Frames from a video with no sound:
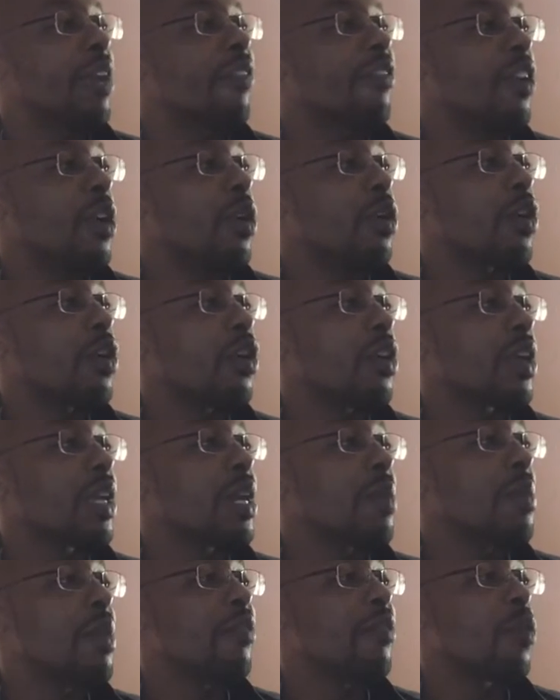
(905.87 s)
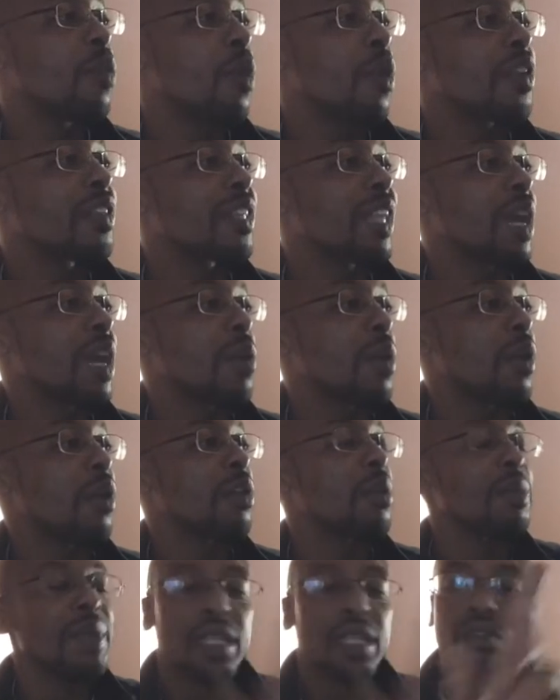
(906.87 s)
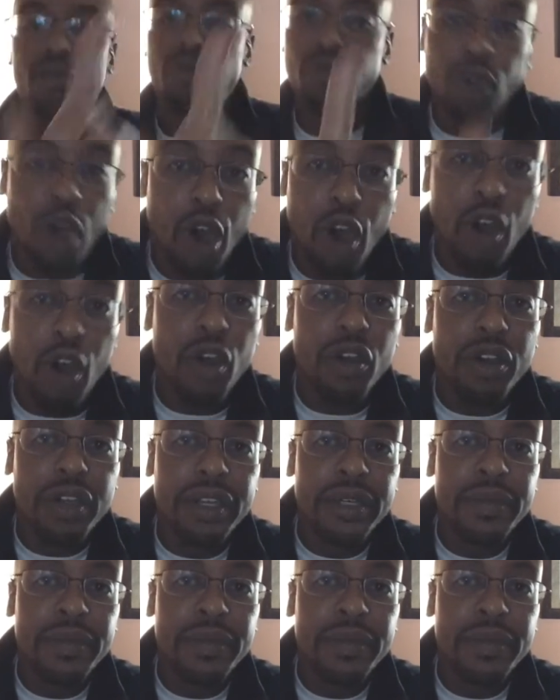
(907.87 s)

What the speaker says: a phone call to come in from work because I got to work a little bit. Wrong.